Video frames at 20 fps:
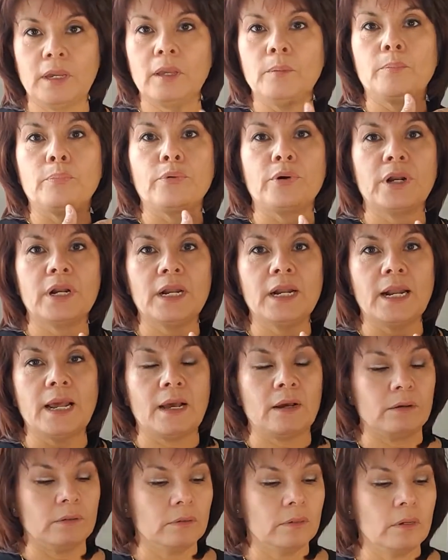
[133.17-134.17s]
Print it
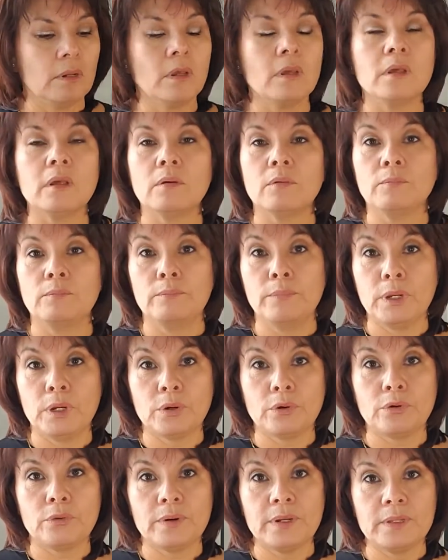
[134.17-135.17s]
out.
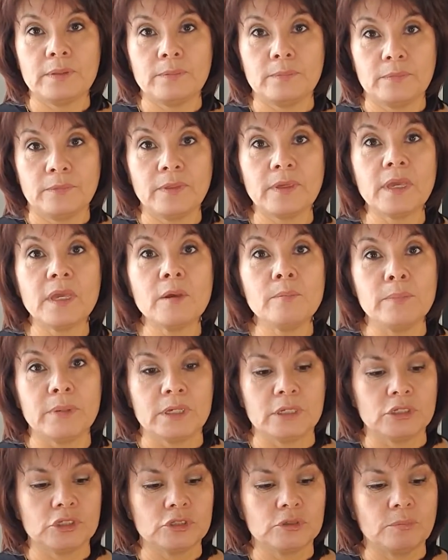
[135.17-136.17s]
Mirror the
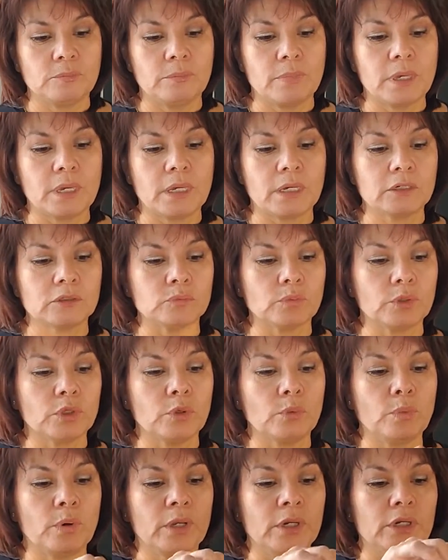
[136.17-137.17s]
image, because what
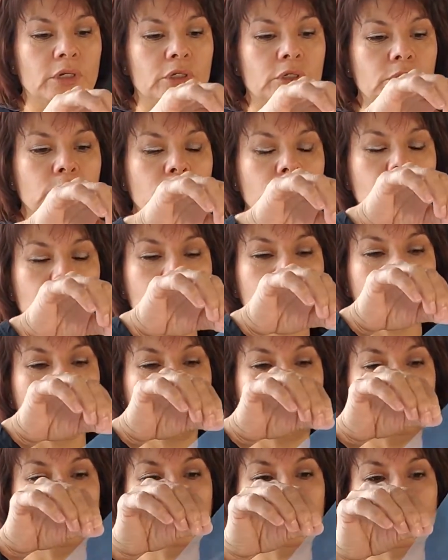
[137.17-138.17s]
you want to do
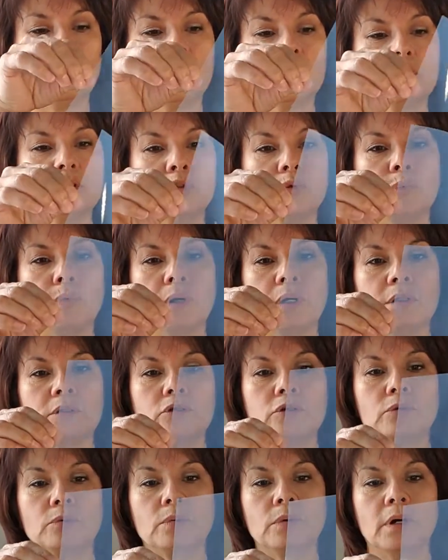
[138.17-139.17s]
is you want
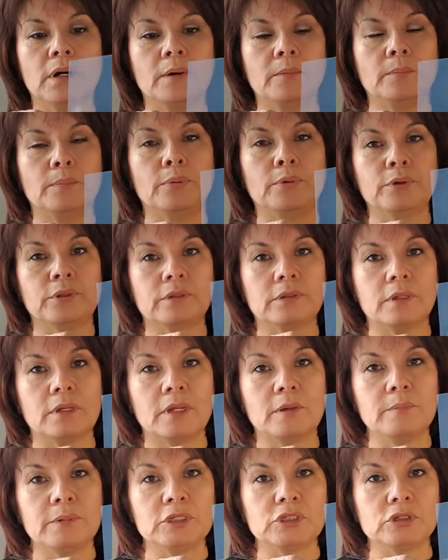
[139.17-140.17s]
to put the
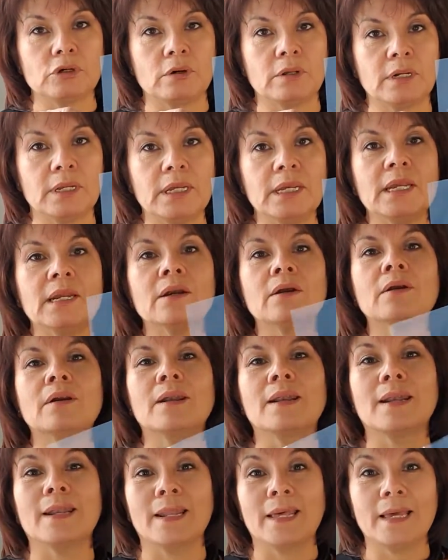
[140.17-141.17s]
image on here,
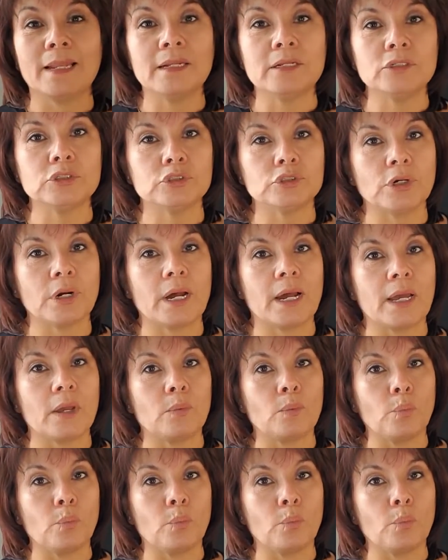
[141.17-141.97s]
let it dry.